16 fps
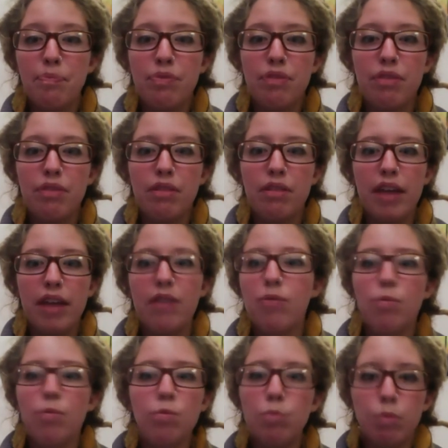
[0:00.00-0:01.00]

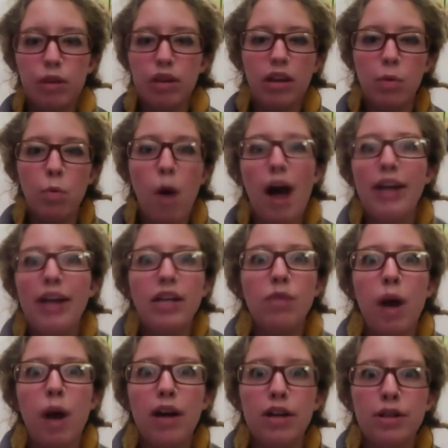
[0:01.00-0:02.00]
then
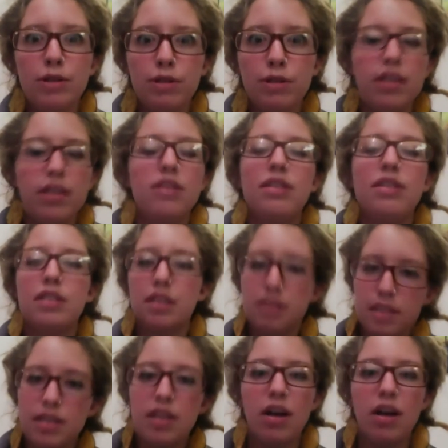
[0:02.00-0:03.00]
why are you doing this? Is
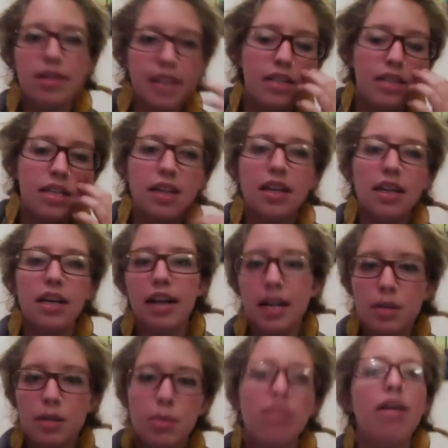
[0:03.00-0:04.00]
to
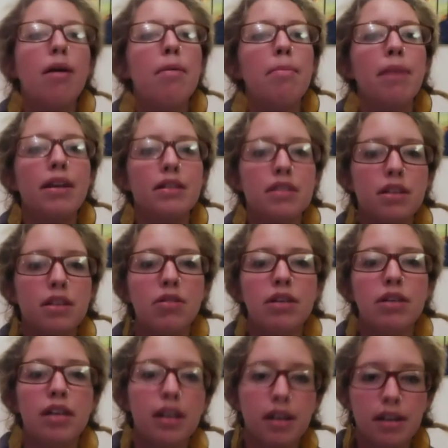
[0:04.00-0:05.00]
connect with them and to
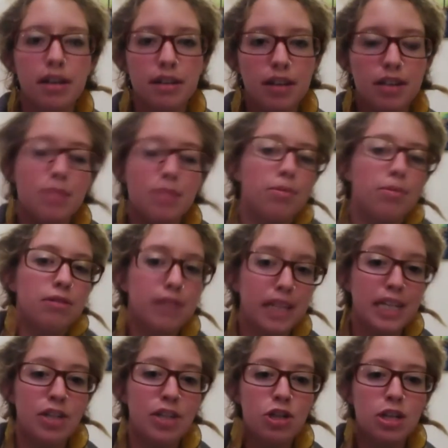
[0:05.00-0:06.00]
create a customer
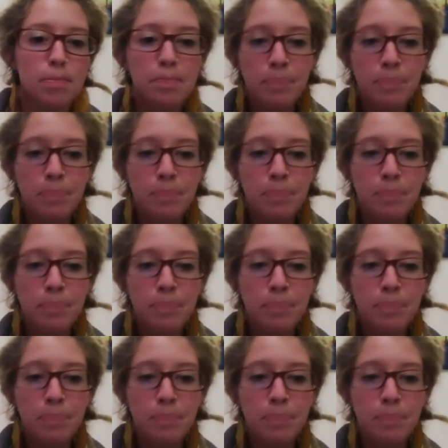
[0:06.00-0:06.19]
relationship.